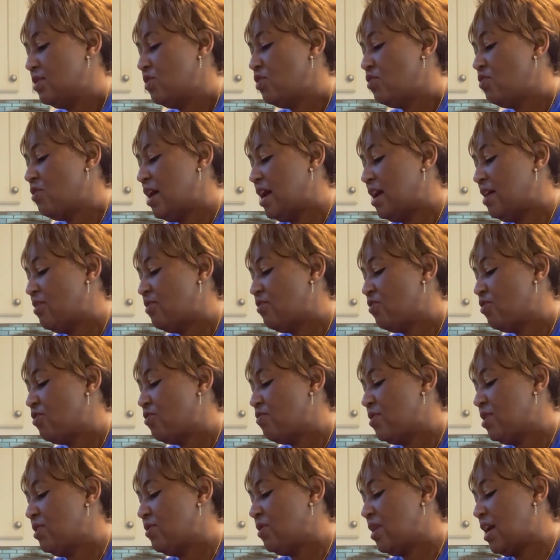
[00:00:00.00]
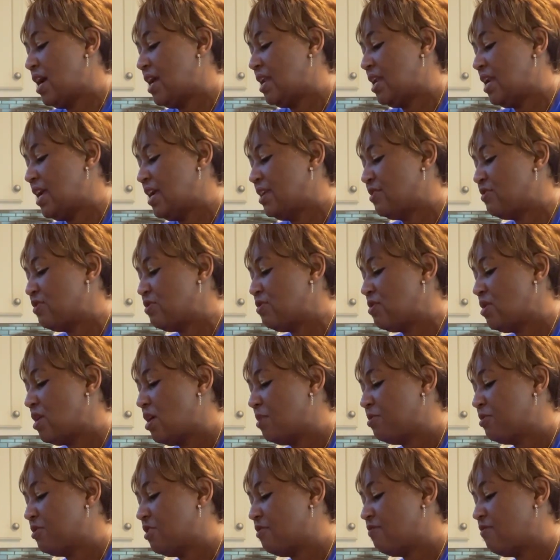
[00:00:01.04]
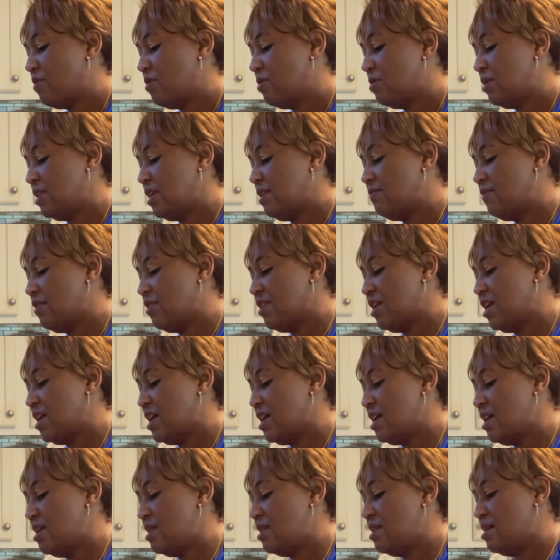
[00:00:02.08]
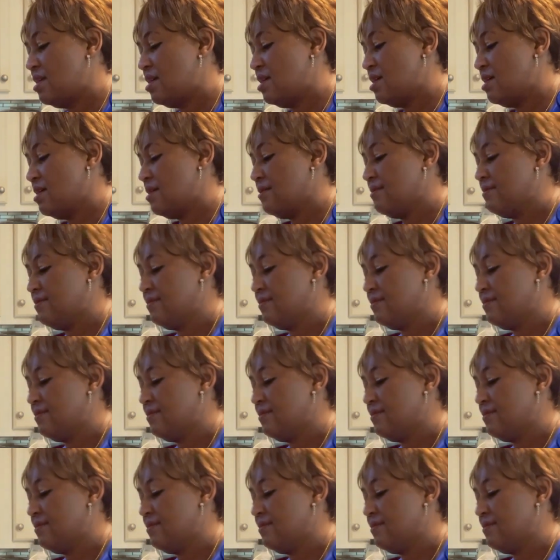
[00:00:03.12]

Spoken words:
You want to add like 2 cups of olive oil in here.